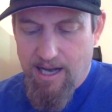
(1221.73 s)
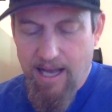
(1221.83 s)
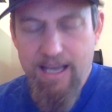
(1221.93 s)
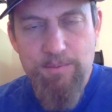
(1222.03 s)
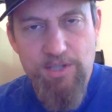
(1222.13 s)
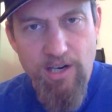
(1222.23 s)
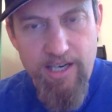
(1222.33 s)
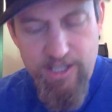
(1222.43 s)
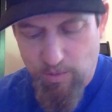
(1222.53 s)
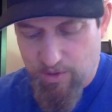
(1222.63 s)
"I am
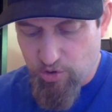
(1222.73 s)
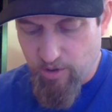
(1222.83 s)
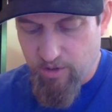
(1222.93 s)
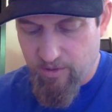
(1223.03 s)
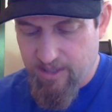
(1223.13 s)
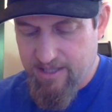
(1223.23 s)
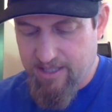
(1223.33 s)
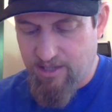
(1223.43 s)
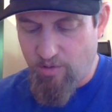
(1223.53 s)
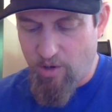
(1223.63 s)
sorry to intrude,"
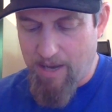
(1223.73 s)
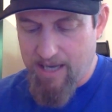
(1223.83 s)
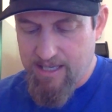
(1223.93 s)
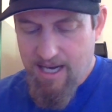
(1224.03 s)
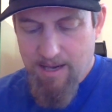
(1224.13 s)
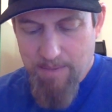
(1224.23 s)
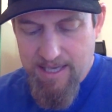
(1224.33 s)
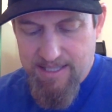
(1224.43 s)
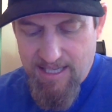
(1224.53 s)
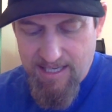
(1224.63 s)
said the robot. "My
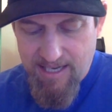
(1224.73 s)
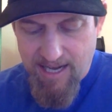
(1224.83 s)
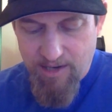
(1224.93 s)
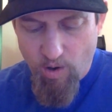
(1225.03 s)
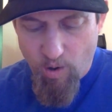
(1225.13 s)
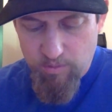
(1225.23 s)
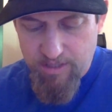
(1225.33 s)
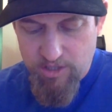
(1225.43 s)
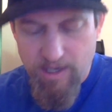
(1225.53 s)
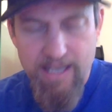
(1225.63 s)
son and I are
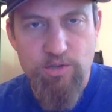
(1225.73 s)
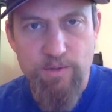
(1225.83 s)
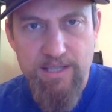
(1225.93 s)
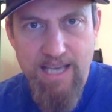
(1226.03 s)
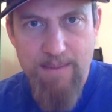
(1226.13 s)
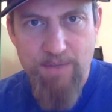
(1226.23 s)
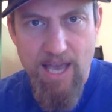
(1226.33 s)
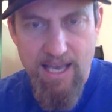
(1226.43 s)
only trying to escape the